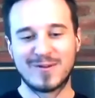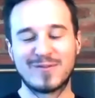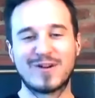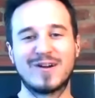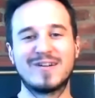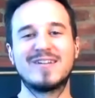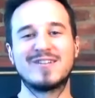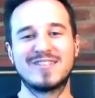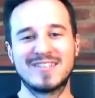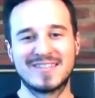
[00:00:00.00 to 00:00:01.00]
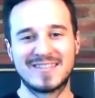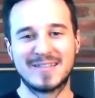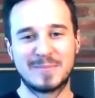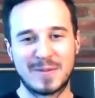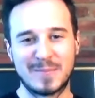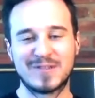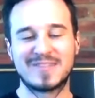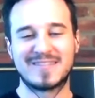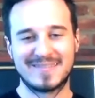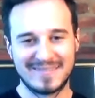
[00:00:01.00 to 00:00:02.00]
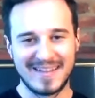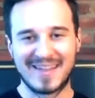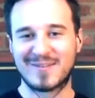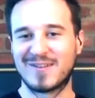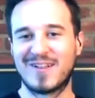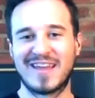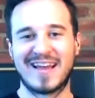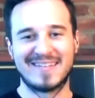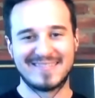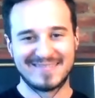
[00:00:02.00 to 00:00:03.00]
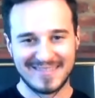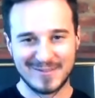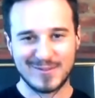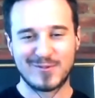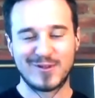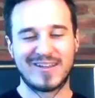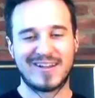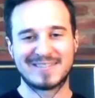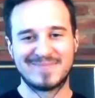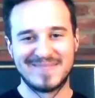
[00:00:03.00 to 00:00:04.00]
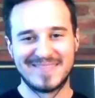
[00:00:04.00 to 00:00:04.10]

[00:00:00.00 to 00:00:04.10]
one of our sales team members, handled all that. It was really awesome.